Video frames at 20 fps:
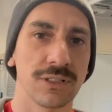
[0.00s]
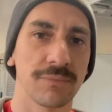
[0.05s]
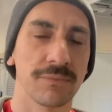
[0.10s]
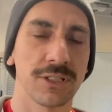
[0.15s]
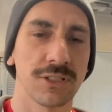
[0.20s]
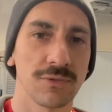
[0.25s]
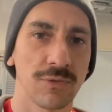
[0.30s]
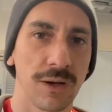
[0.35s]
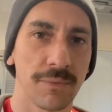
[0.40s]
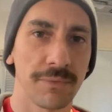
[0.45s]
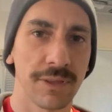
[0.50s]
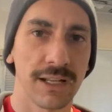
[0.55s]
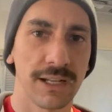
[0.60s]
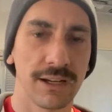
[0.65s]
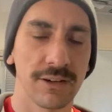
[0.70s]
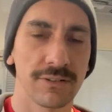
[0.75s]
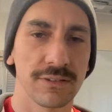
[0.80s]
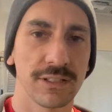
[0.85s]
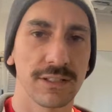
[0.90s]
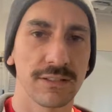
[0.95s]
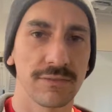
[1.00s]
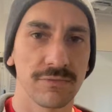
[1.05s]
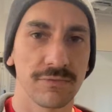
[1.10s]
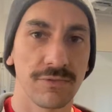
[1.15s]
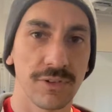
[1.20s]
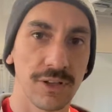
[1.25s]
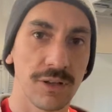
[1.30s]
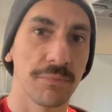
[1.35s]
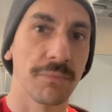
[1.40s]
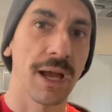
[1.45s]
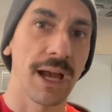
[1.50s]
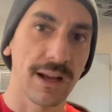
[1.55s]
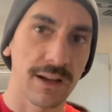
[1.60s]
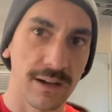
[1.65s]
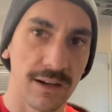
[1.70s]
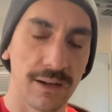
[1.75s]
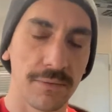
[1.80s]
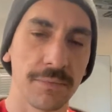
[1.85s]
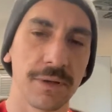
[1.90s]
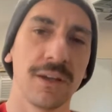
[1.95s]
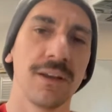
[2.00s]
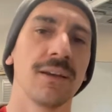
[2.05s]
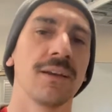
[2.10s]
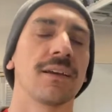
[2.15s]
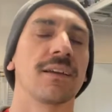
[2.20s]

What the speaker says: I'm gonna swap that out, fill it back up.